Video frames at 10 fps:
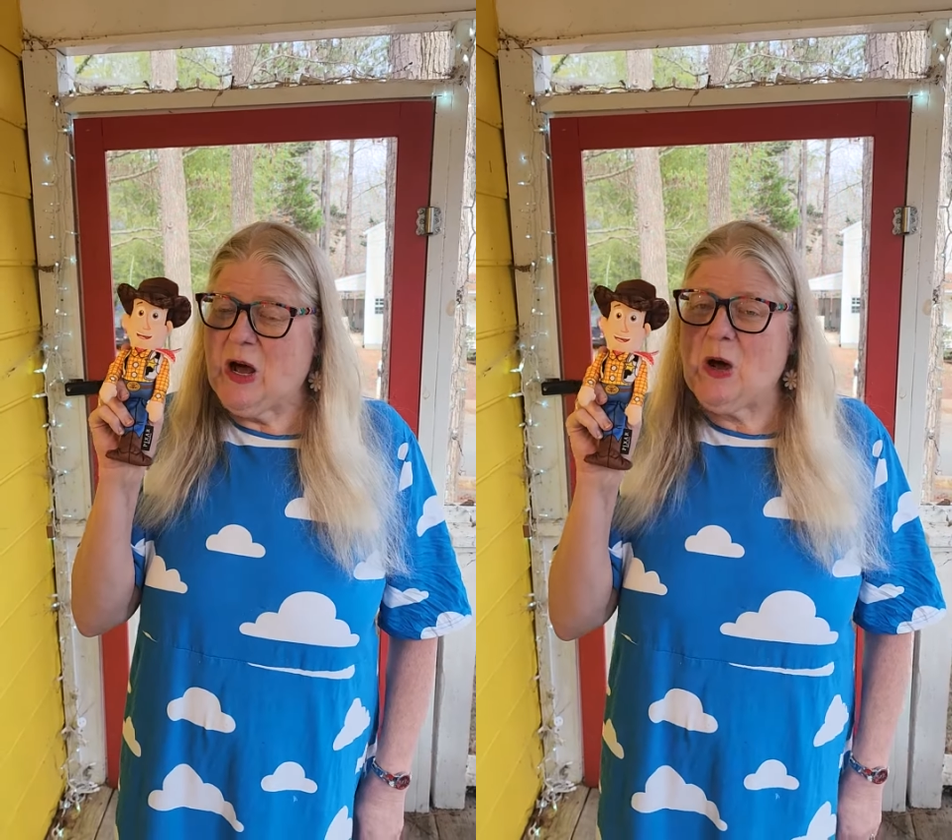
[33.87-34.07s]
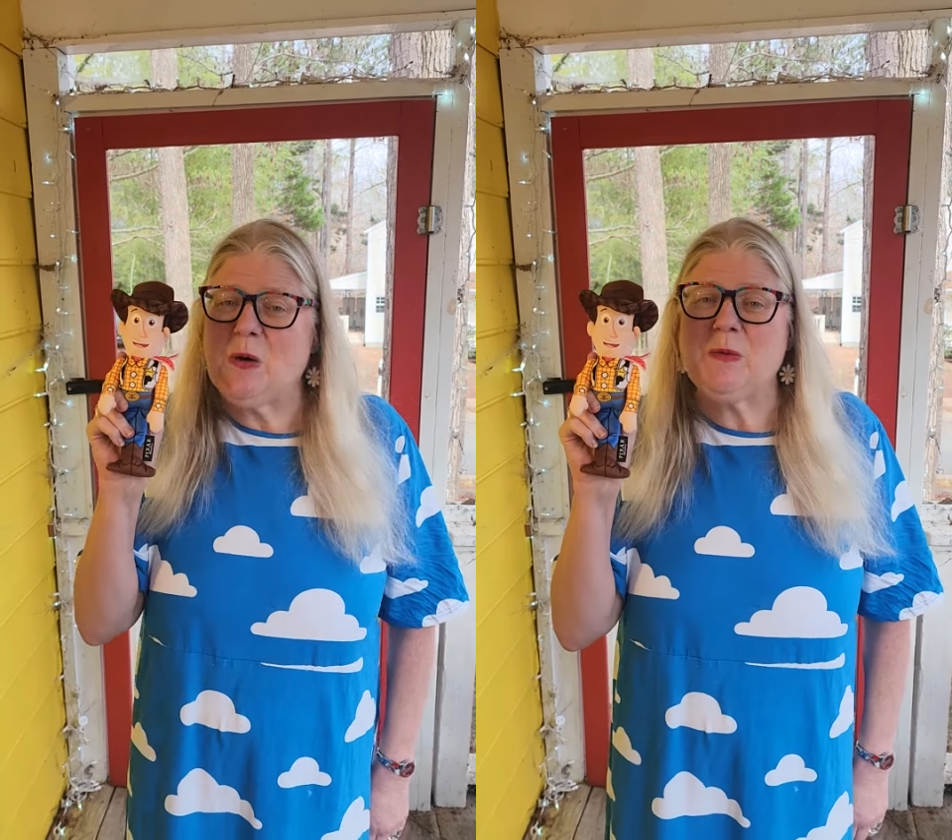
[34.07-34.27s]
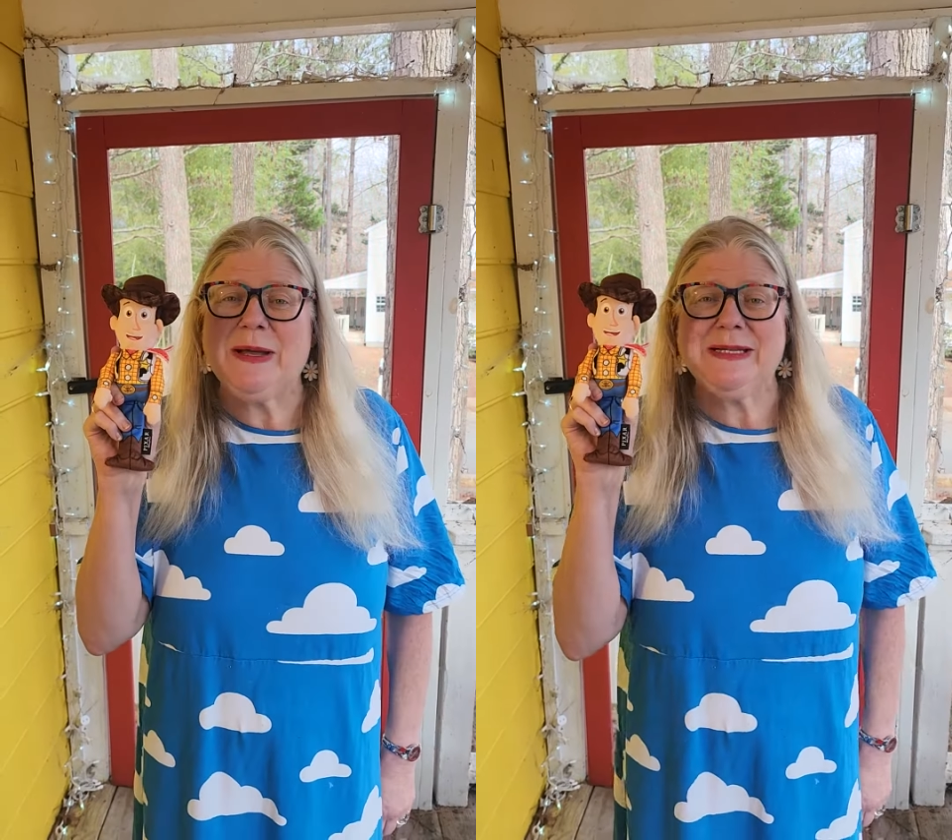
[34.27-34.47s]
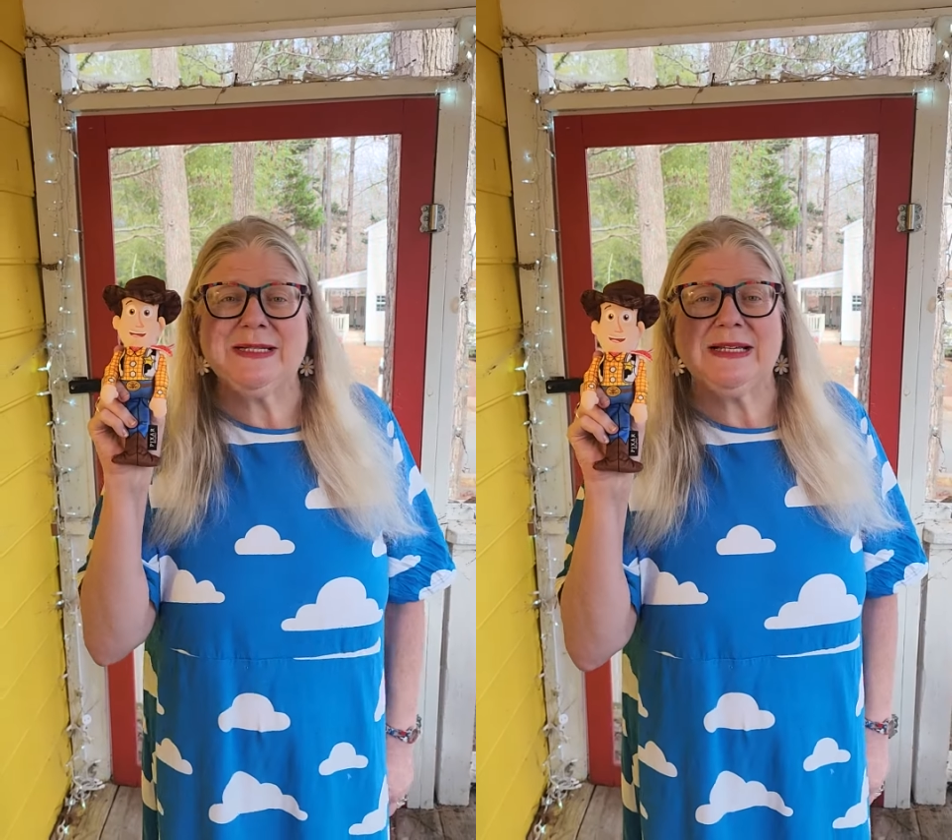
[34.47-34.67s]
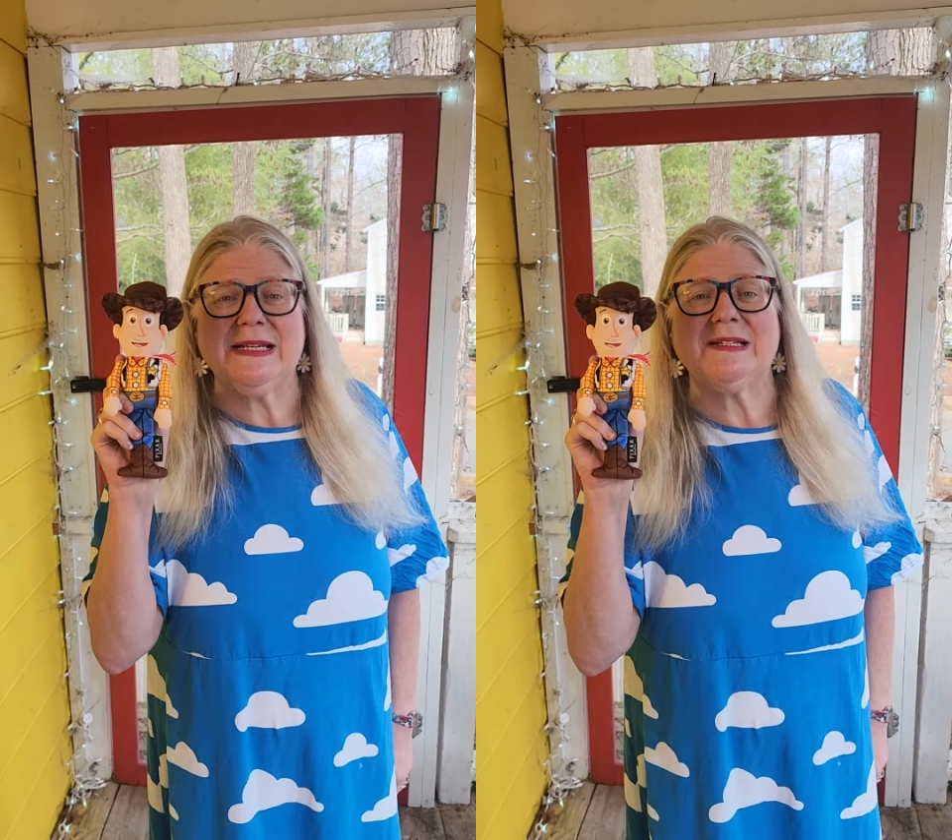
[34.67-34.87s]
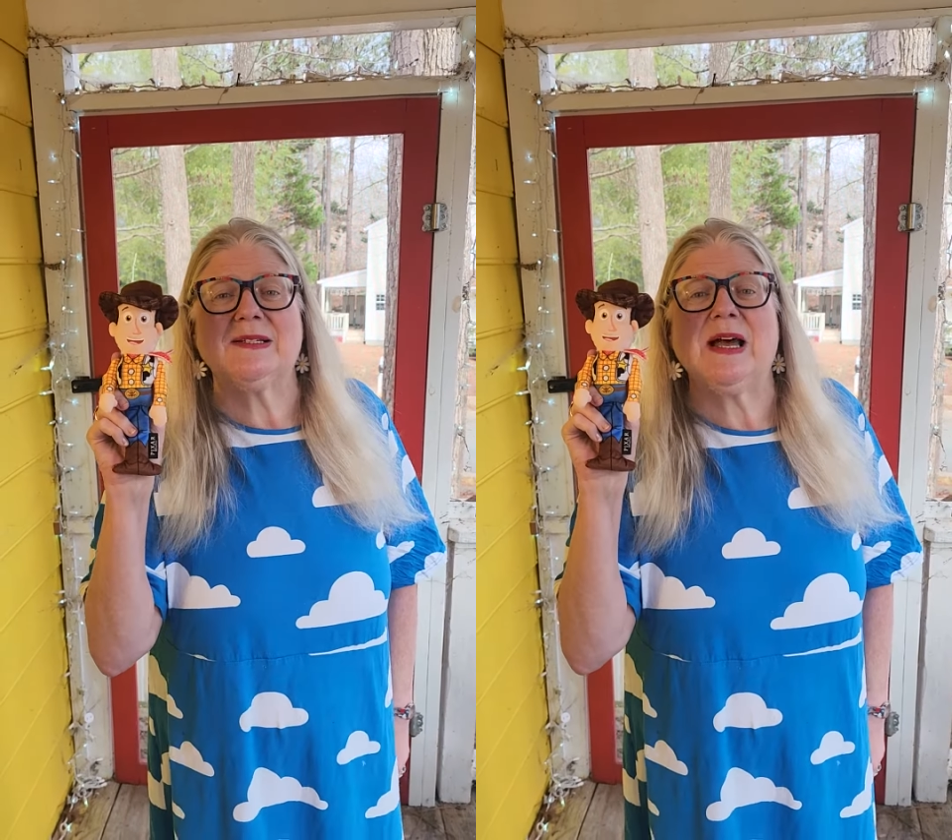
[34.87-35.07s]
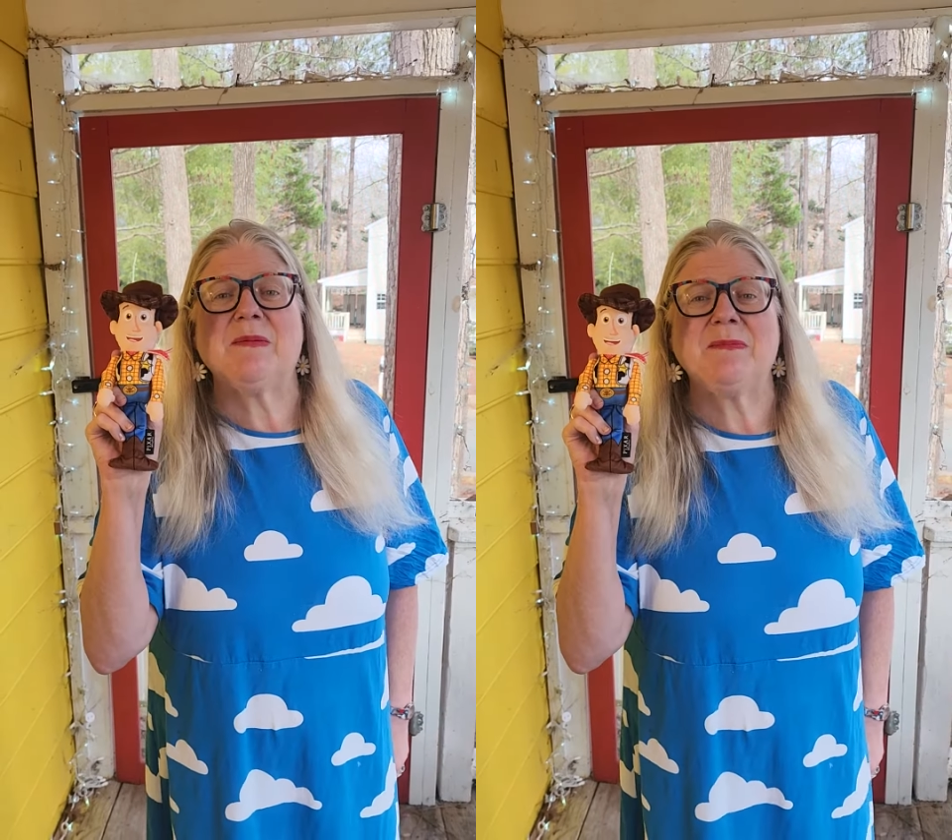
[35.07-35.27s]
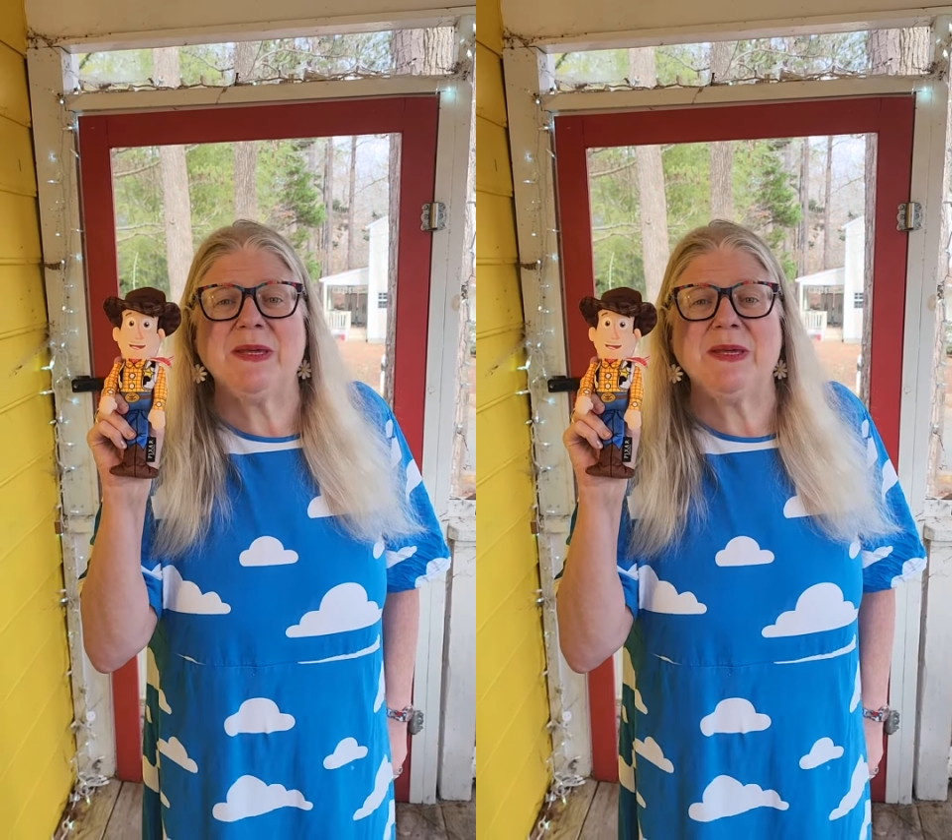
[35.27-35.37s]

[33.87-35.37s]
always seeks a